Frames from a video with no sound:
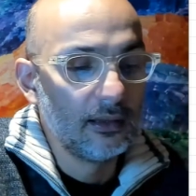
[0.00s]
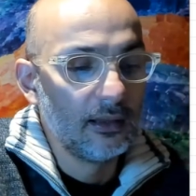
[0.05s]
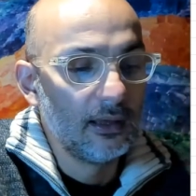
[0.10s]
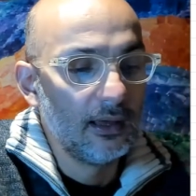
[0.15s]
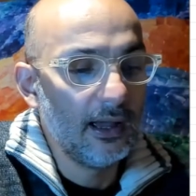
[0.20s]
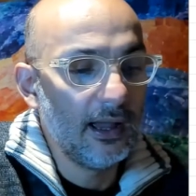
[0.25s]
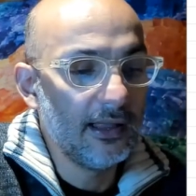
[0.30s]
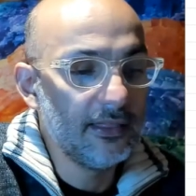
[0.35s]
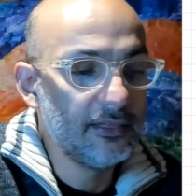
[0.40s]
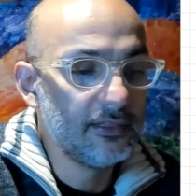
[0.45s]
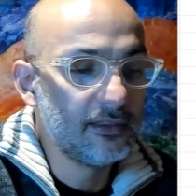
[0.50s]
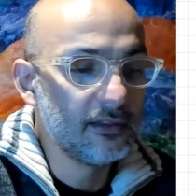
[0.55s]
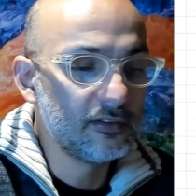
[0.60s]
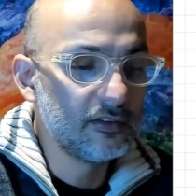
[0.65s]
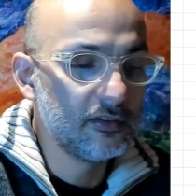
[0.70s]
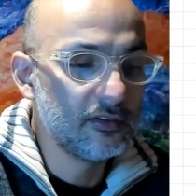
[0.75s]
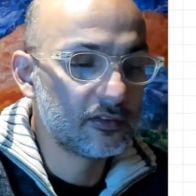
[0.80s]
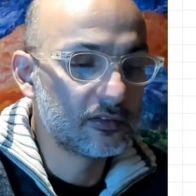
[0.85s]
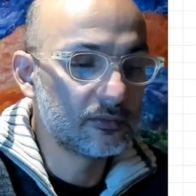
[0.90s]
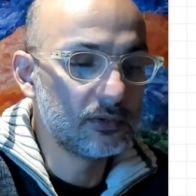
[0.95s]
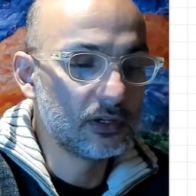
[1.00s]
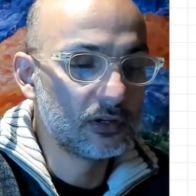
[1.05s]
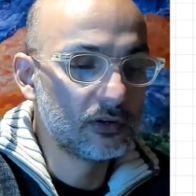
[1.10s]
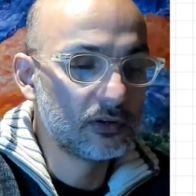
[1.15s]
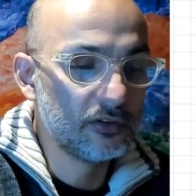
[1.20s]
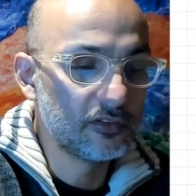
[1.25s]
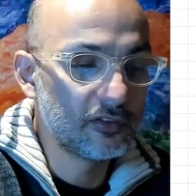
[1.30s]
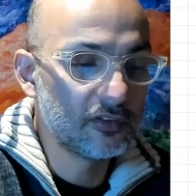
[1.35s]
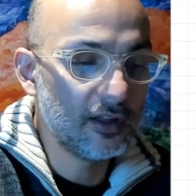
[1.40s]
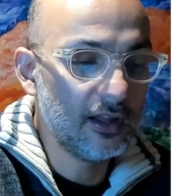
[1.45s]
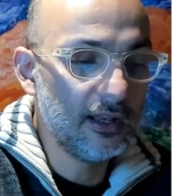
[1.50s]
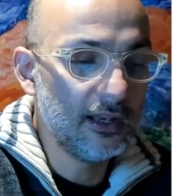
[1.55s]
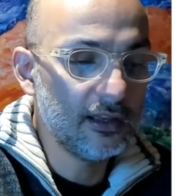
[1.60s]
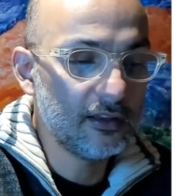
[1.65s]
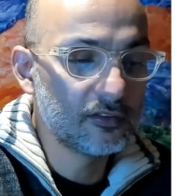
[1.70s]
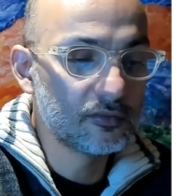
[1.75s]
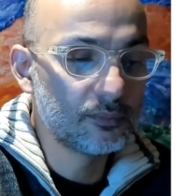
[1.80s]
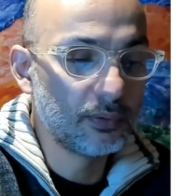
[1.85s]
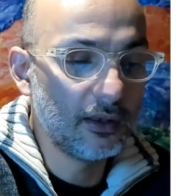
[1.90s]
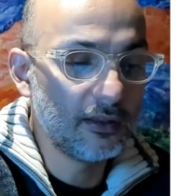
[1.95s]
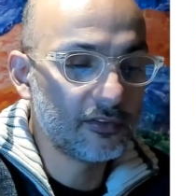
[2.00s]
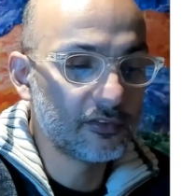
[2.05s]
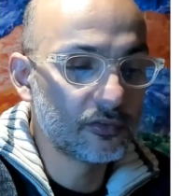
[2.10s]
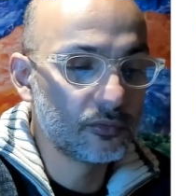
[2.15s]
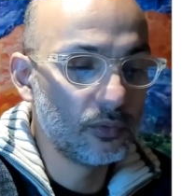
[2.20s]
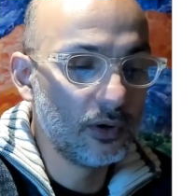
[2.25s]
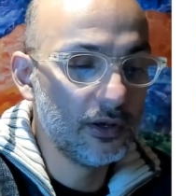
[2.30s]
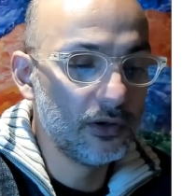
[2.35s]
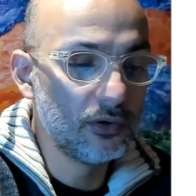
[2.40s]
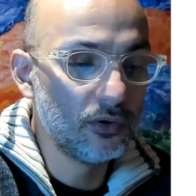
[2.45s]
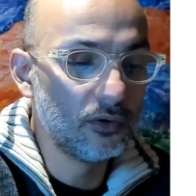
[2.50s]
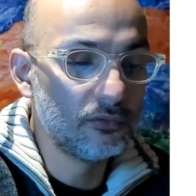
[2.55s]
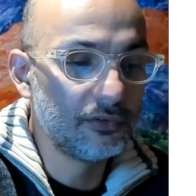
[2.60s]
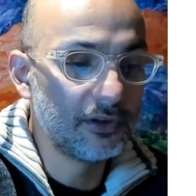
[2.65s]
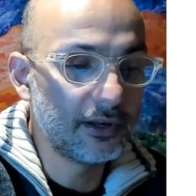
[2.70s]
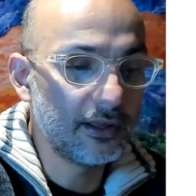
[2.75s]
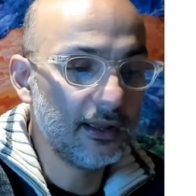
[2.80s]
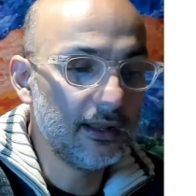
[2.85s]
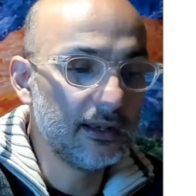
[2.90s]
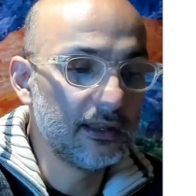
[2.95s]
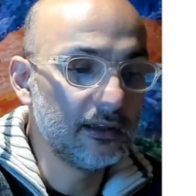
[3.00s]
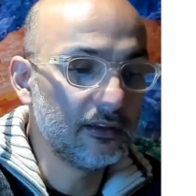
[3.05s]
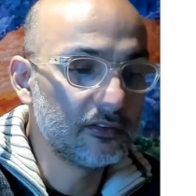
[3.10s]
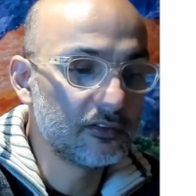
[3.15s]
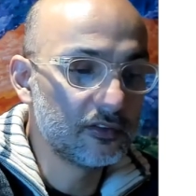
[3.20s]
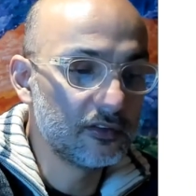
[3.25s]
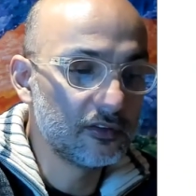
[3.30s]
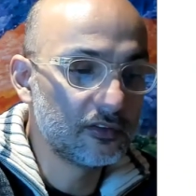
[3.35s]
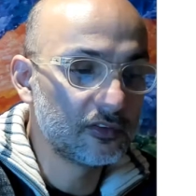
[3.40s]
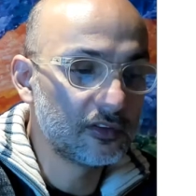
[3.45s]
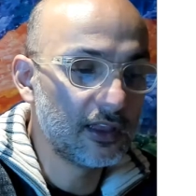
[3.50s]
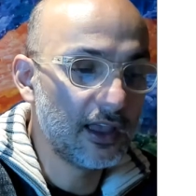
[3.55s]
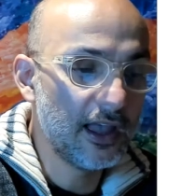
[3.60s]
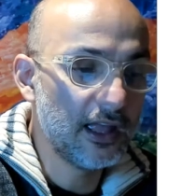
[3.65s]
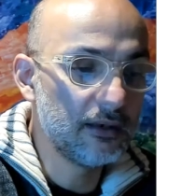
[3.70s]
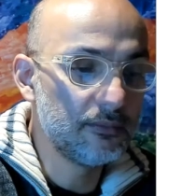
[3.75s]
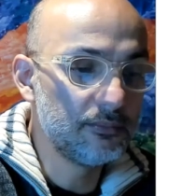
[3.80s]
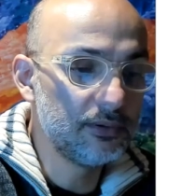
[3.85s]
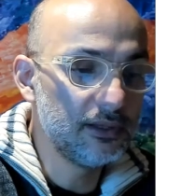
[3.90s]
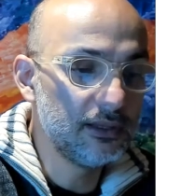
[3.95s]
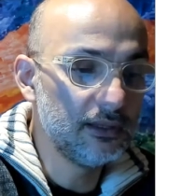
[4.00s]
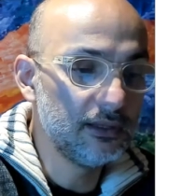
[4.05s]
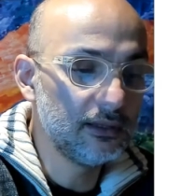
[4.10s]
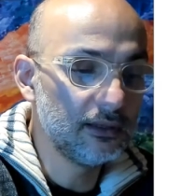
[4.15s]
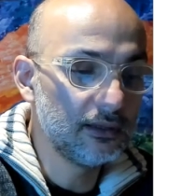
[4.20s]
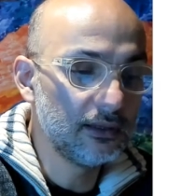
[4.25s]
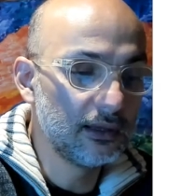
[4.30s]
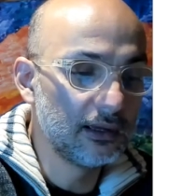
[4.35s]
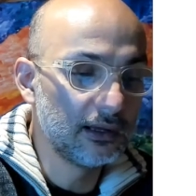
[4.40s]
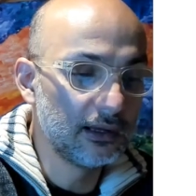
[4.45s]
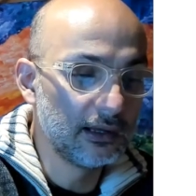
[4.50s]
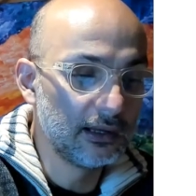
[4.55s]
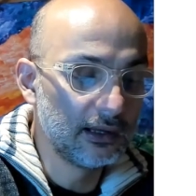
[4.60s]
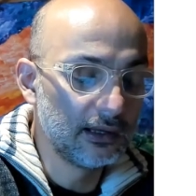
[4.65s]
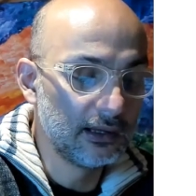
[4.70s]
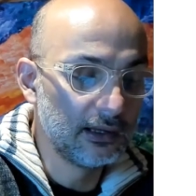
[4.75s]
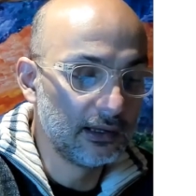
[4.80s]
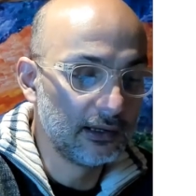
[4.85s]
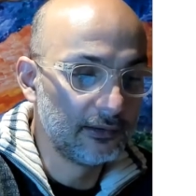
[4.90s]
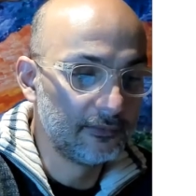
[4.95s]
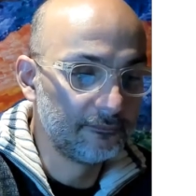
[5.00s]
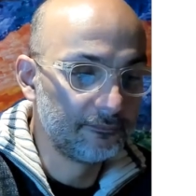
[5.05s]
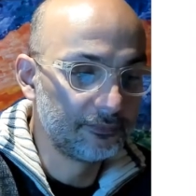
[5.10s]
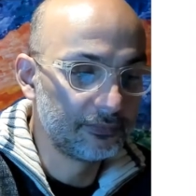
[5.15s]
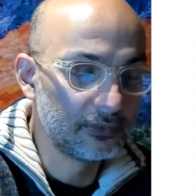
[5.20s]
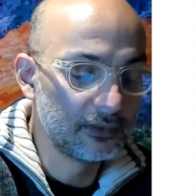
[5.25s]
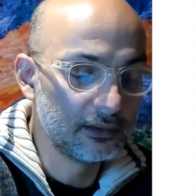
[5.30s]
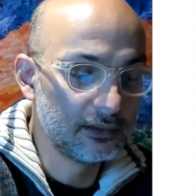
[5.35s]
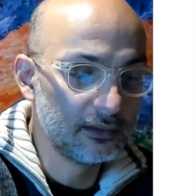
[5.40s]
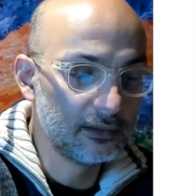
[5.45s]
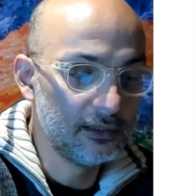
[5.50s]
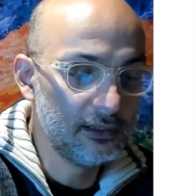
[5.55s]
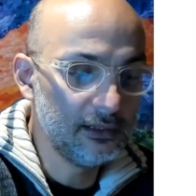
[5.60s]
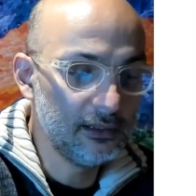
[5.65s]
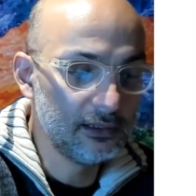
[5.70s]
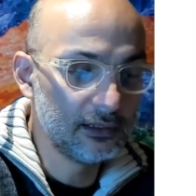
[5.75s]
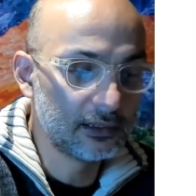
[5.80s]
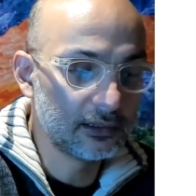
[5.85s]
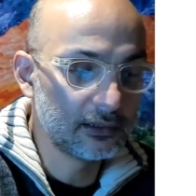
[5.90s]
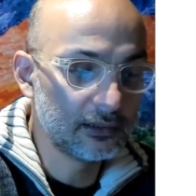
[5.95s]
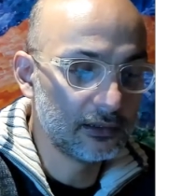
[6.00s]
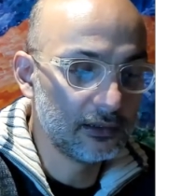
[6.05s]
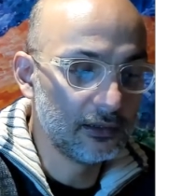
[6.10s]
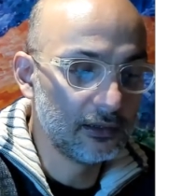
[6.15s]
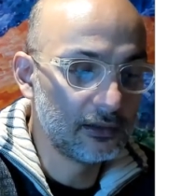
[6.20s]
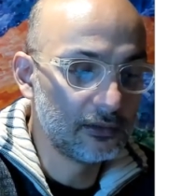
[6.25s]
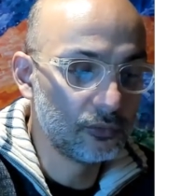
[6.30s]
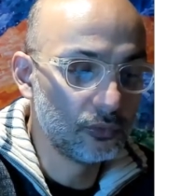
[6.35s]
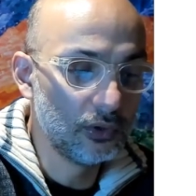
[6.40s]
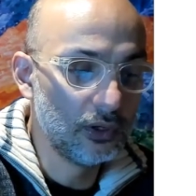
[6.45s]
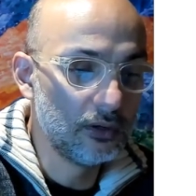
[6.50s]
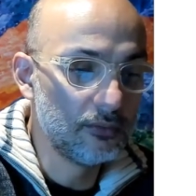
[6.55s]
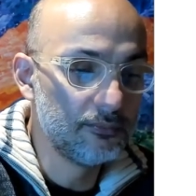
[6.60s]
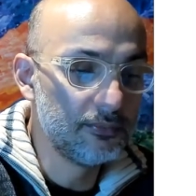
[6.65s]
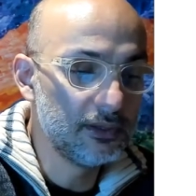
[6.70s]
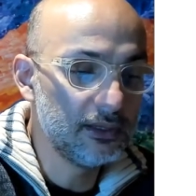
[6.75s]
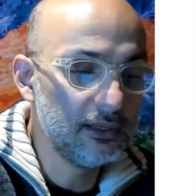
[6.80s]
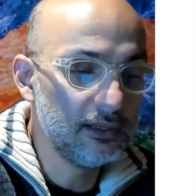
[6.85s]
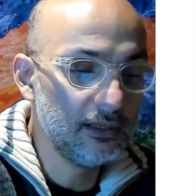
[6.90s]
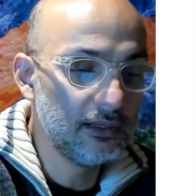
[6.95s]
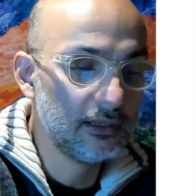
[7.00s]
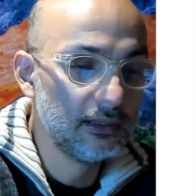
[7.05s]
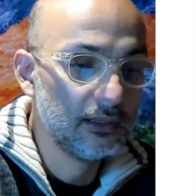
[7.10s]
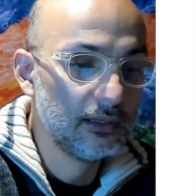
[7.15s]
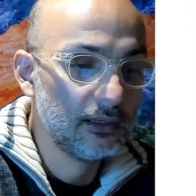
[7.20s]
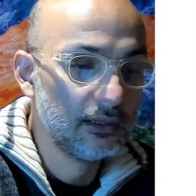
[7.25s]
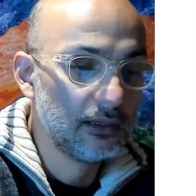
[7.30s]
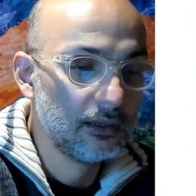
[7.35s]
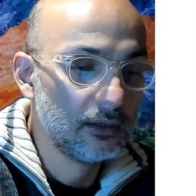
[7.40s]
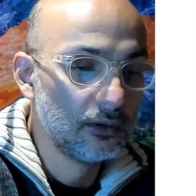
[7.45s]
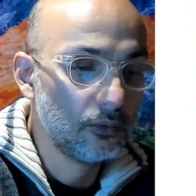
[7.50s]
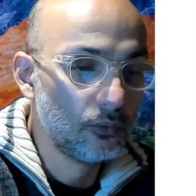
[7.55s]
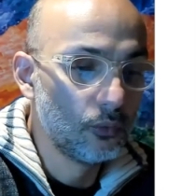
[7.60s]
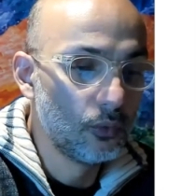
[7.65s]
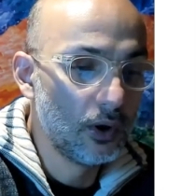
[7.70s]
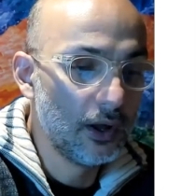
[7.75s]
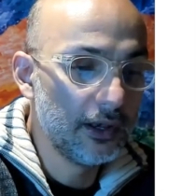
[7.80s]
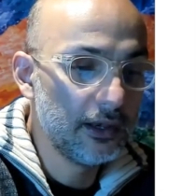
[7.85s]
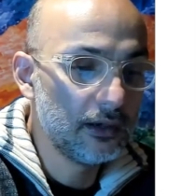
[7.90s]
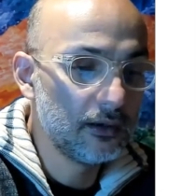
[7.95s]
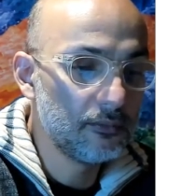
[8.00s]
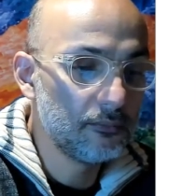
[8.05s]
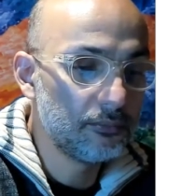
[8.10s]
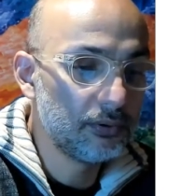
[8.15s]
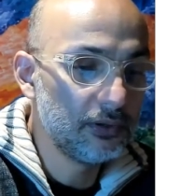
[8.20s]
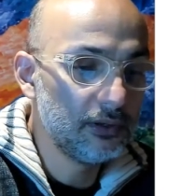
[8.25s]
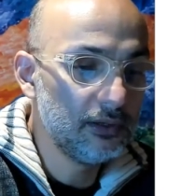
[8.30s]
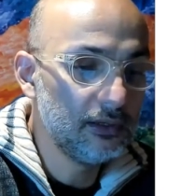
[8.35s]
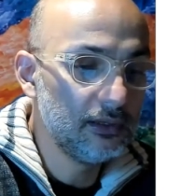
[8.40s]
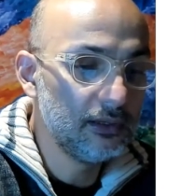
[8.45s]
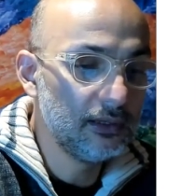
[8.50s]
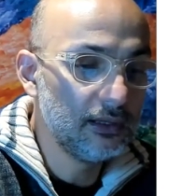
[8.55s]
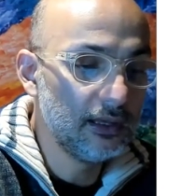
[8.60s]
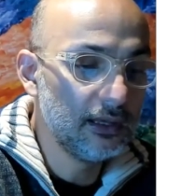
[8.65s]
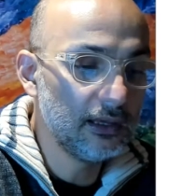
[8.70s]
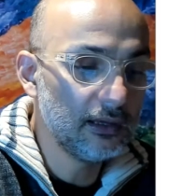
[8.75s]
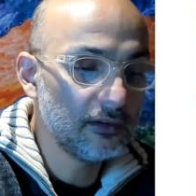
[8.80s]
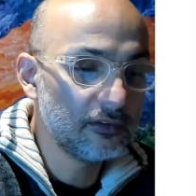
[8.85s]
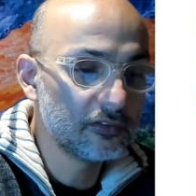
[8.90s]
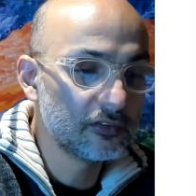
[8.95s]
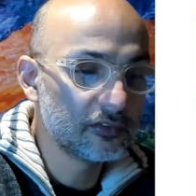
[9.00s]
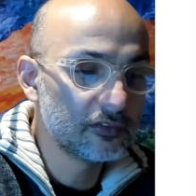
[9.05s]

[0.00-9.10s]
And this is because Lx plus 1 over Lx, this can be here it will be 1 px